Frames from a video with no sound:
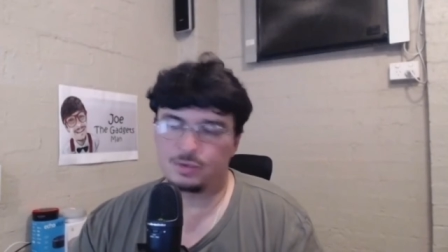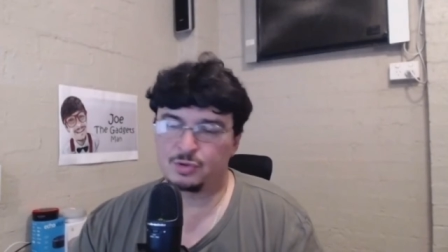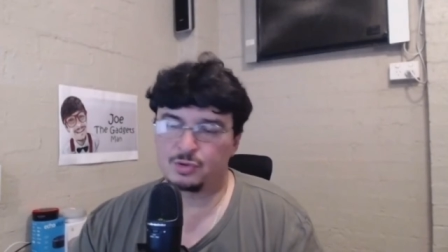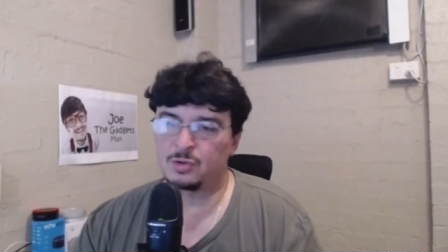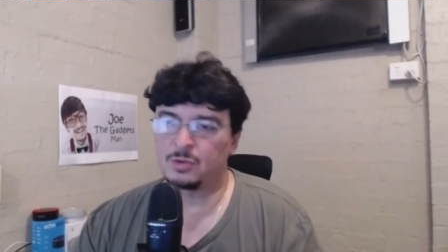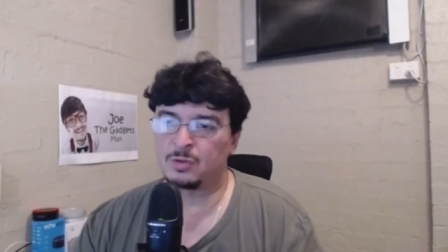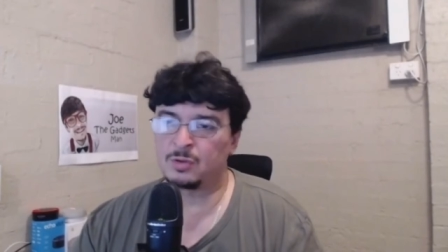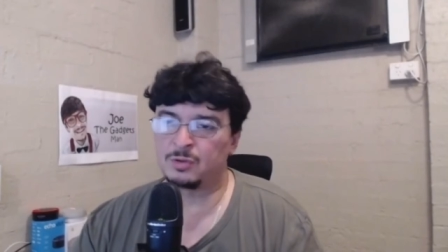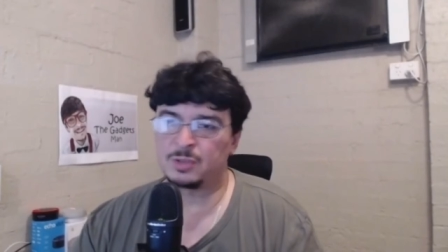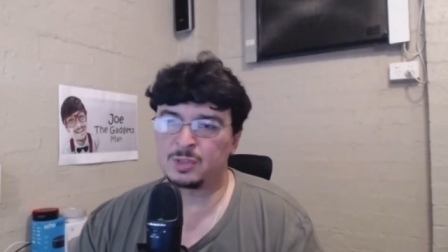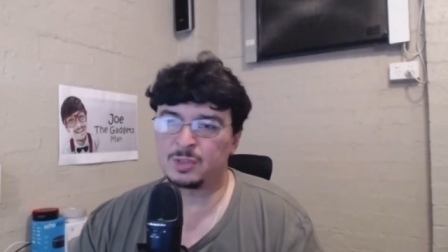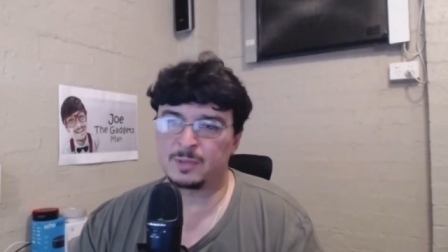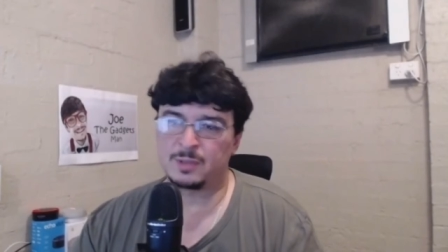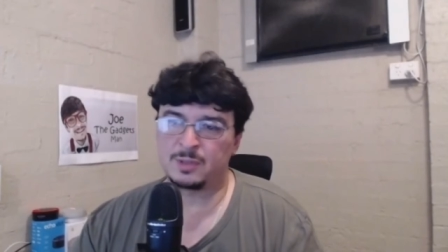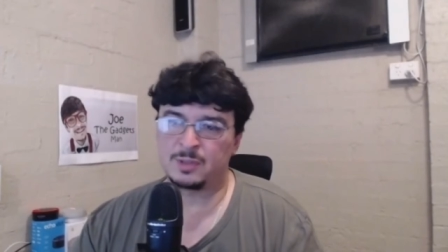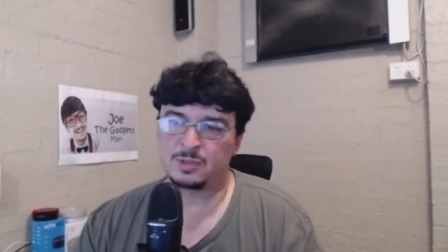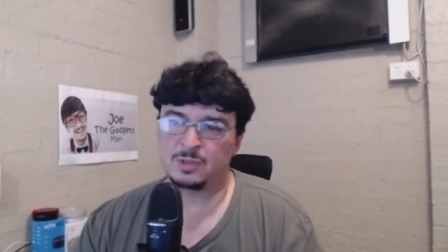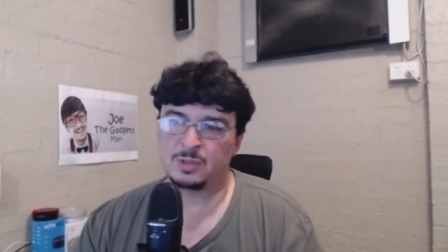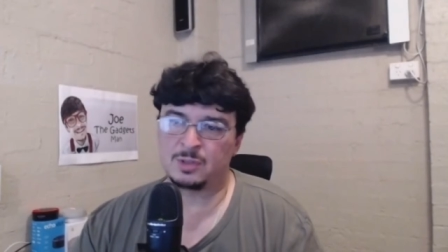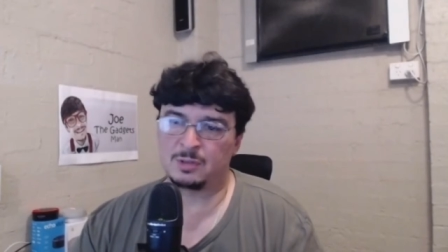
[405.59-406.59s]
sure, this
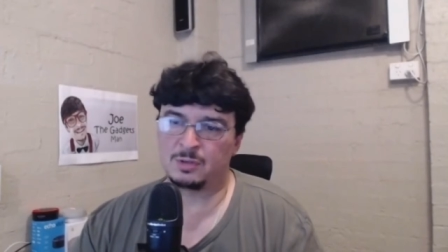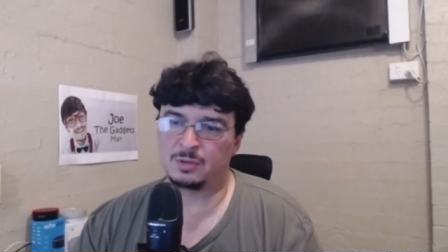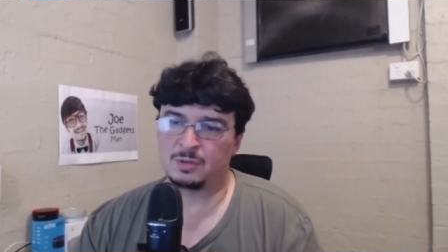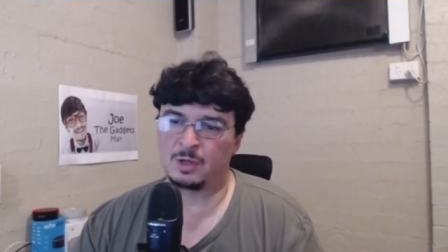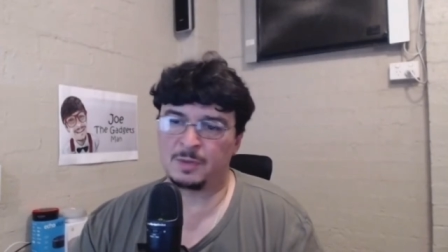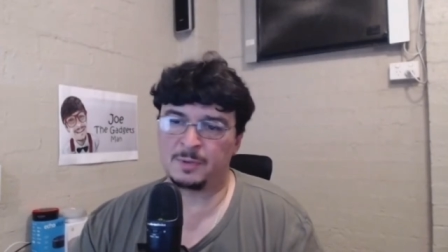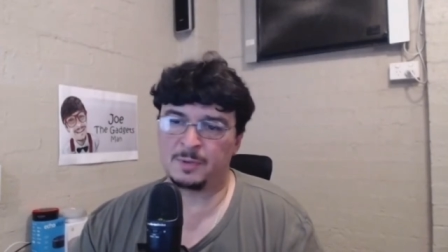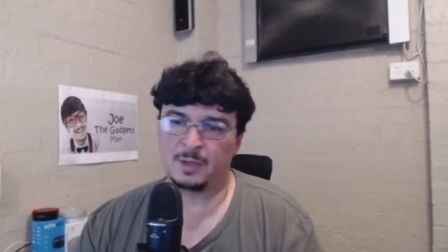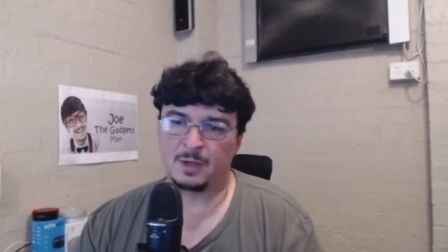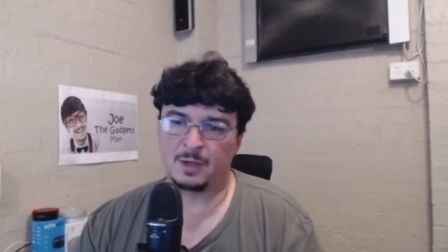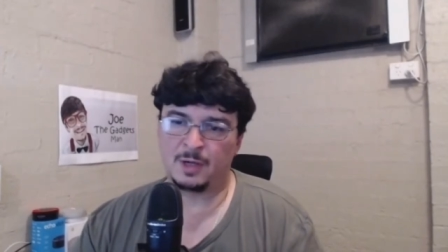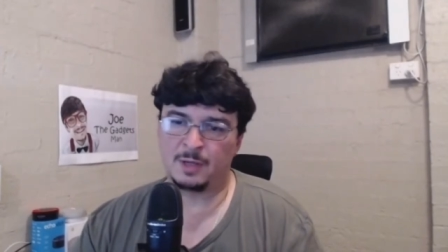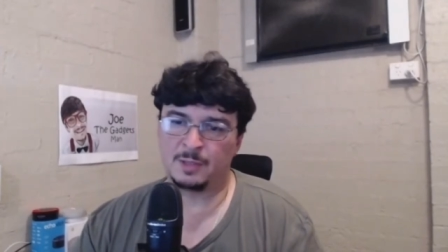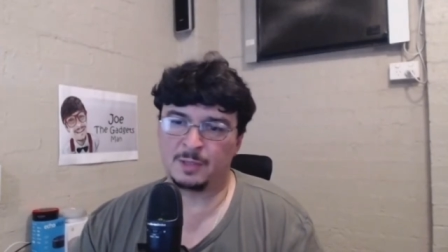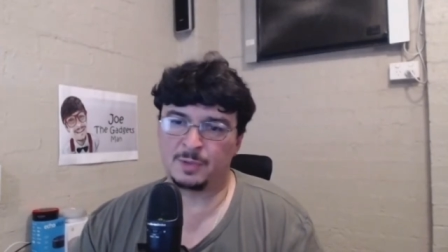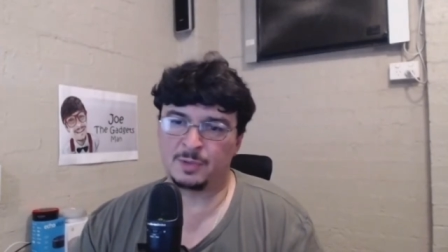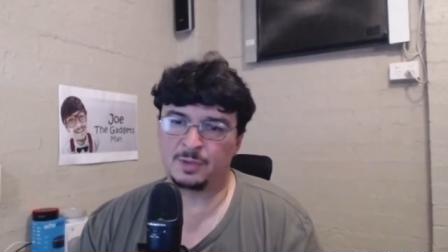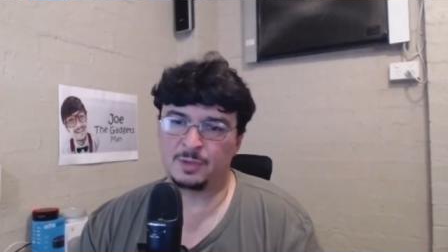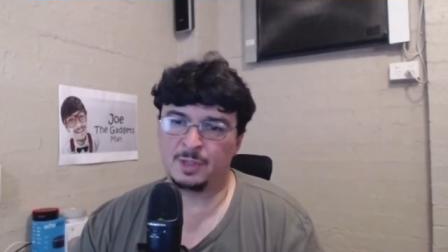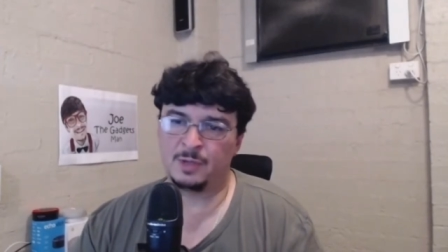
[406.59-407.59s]
one is not top of the
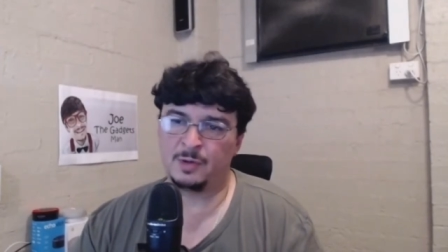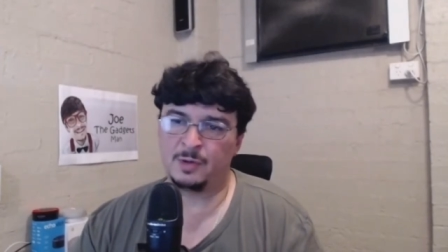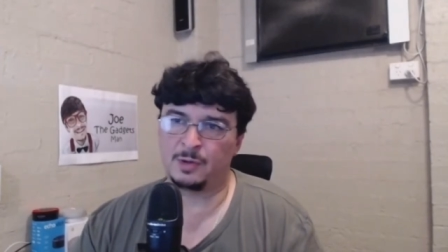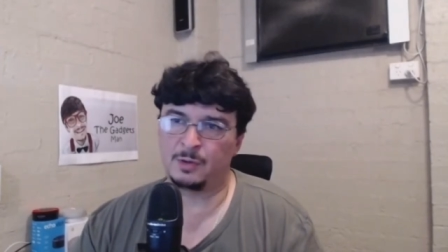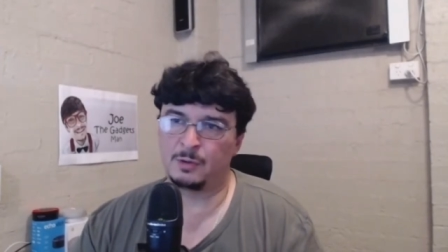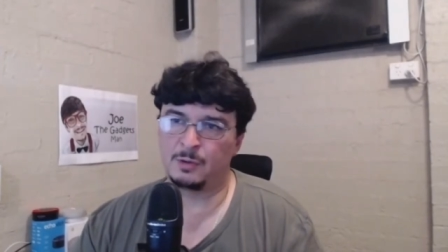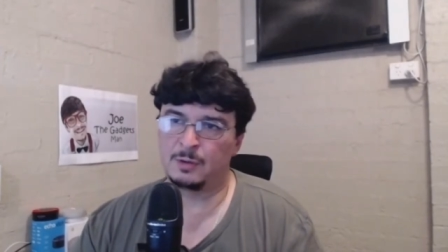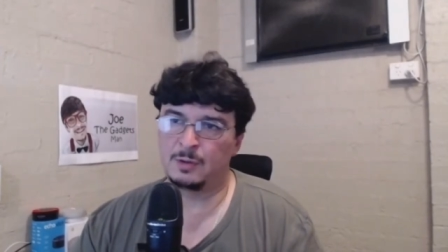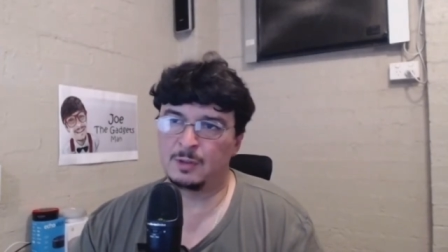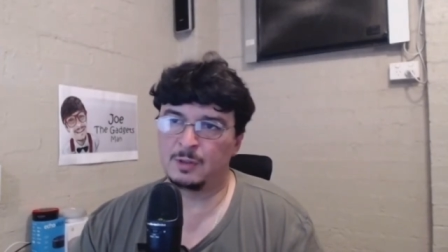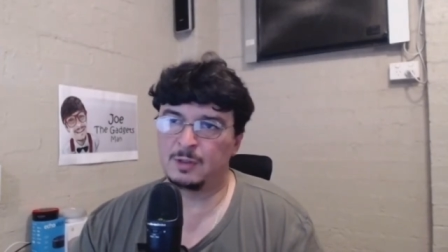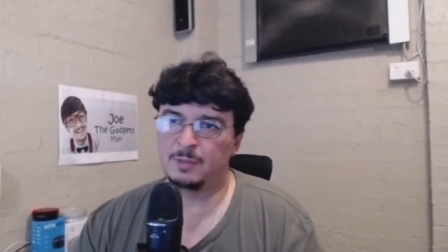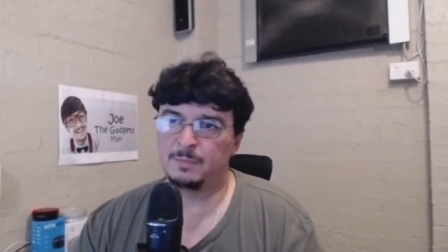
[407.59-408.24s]
line material,